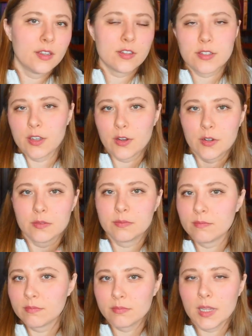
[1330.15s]
So
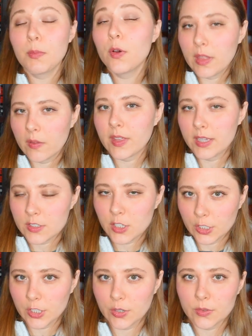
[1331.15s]
they both have things to
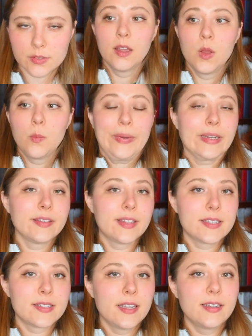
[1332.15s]
lose. But
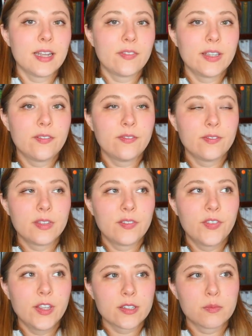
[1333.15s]
this scene definitely
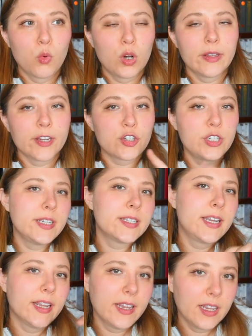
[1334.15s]
feels more like she's
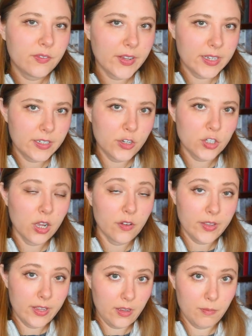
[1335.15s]
taking advantage
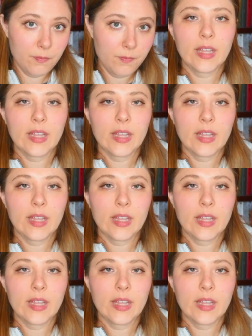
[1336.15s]
of him.